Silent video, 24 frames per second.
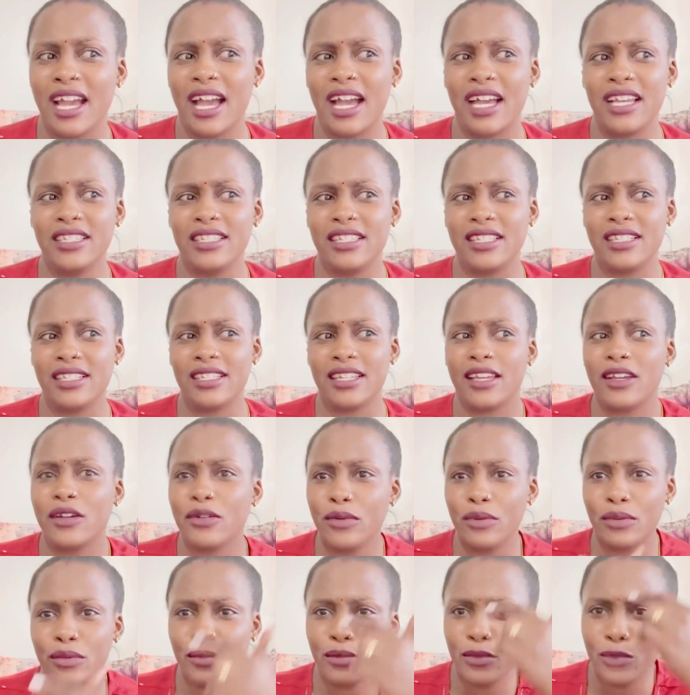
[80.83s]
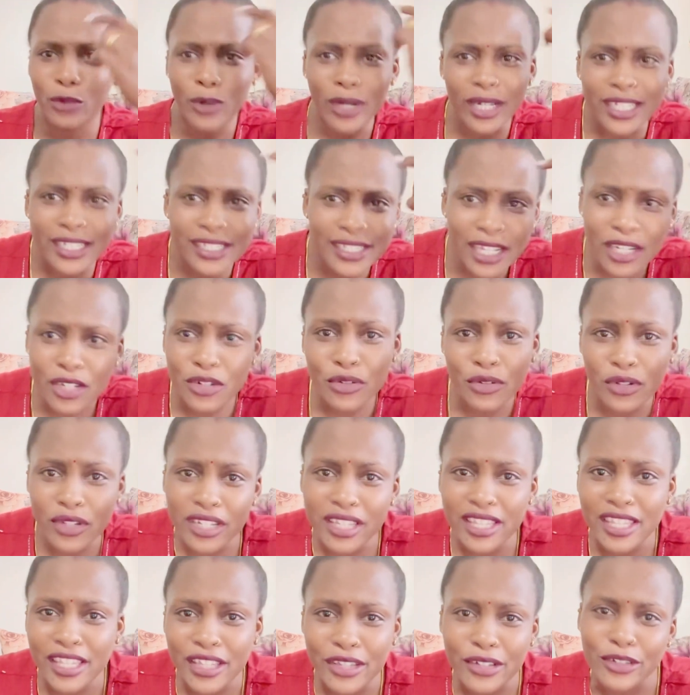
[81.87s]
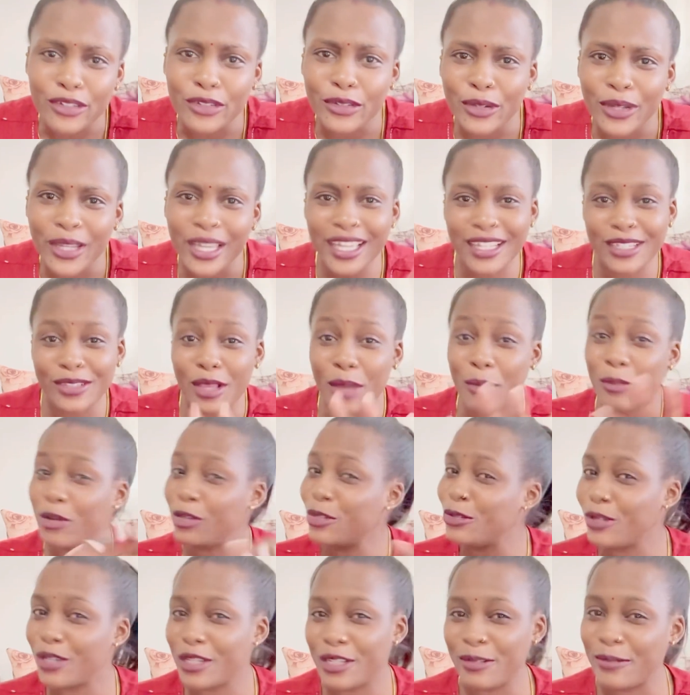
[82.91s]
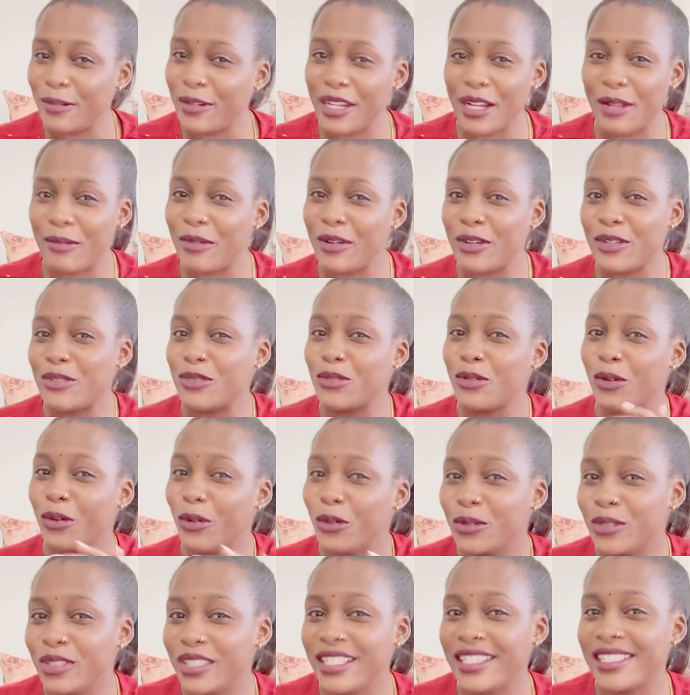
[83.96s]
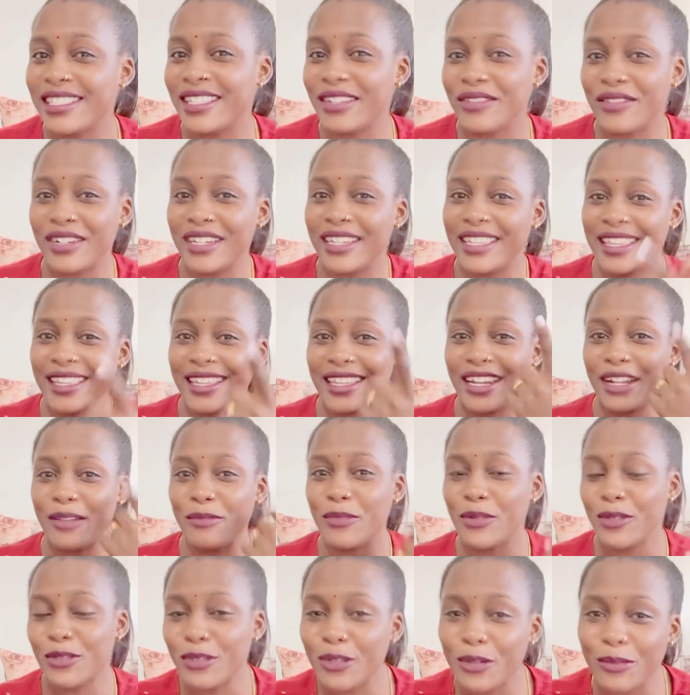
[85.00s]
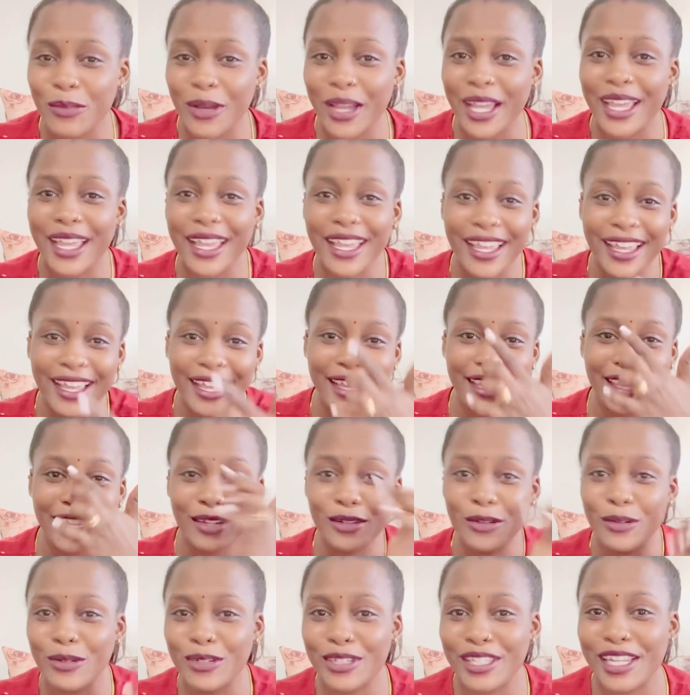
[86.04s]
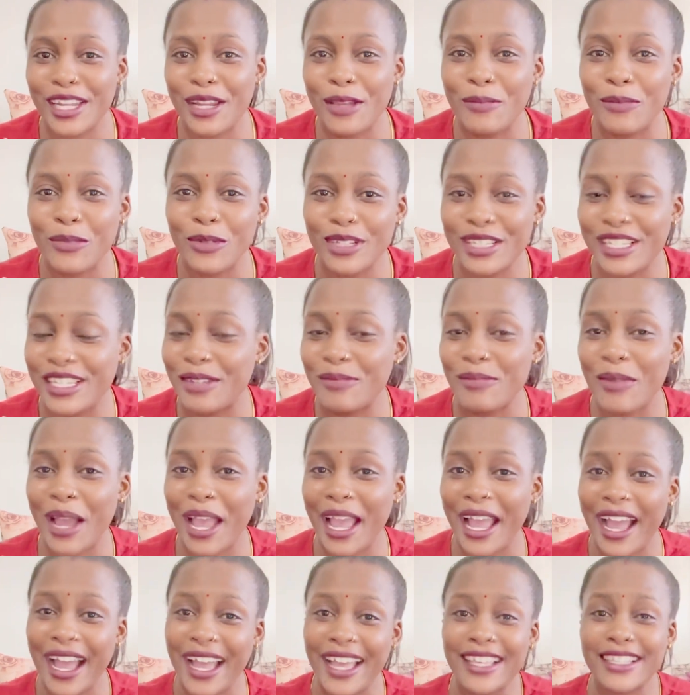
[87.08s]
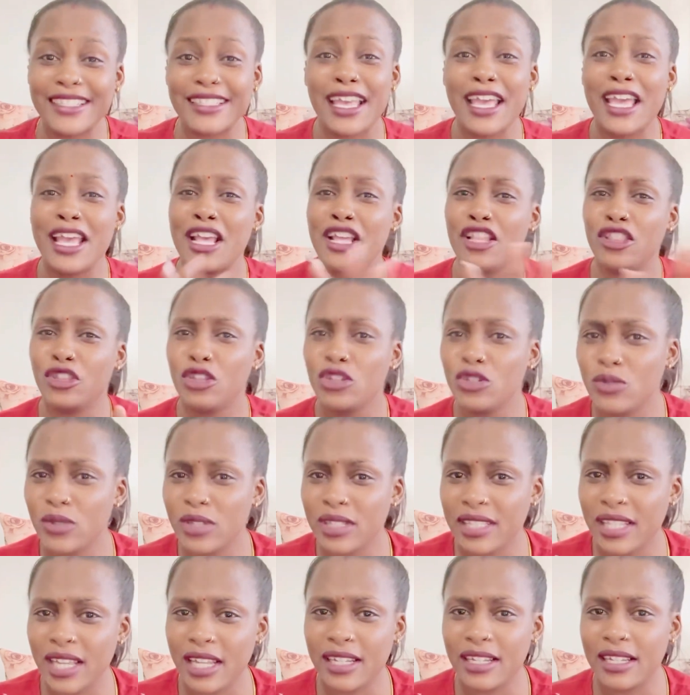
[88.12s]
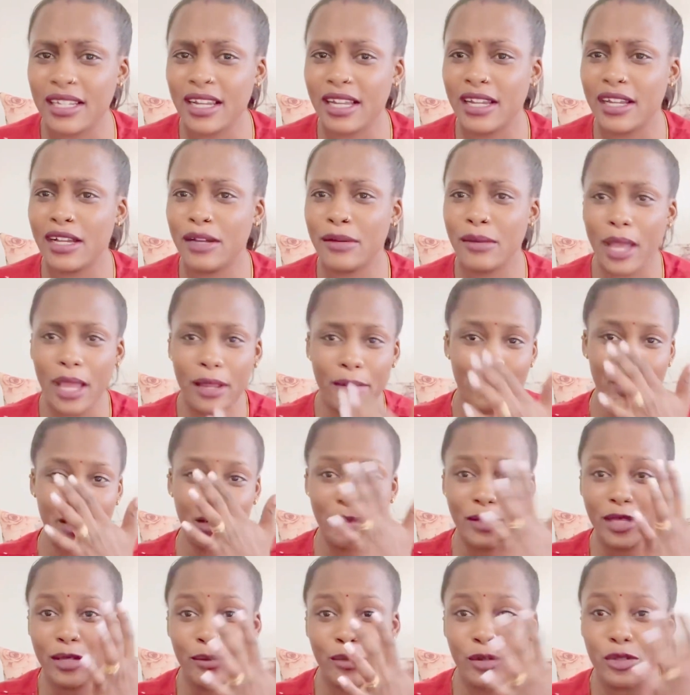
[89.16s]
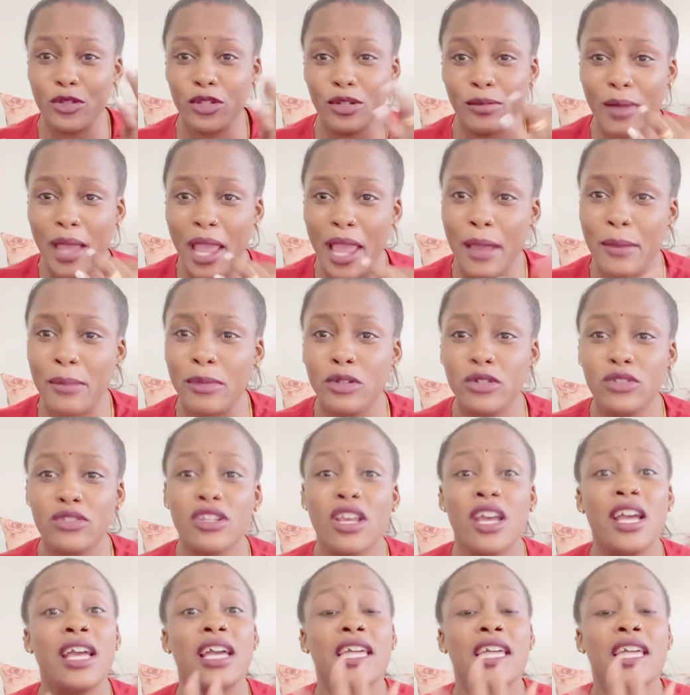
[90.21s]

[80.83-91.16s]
And she's like, what is that red thing on your head? So I'm going to explain about all this, the red thing that I put on my head, the dot that I put in my eyes, those ones that in between my eyebrows.